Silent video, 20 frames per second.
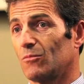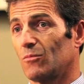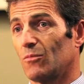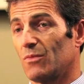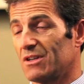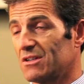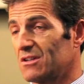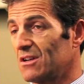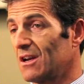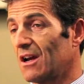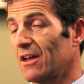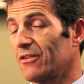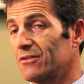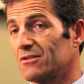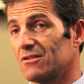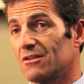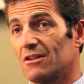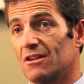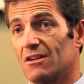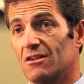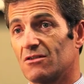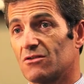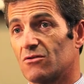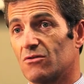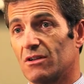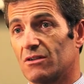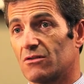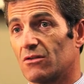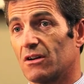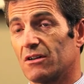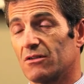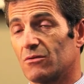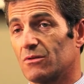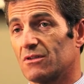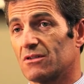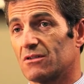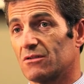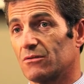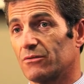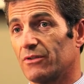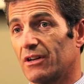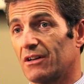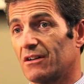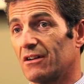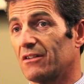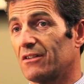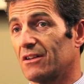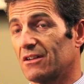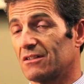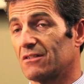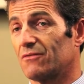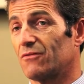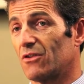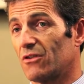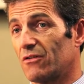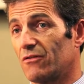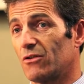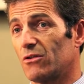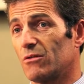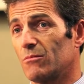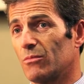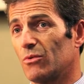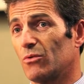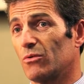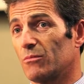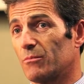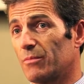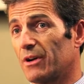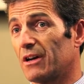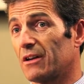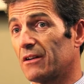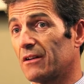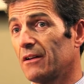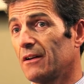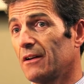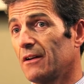We see others in the industry trying to instill that, and I think it's a very, very important part.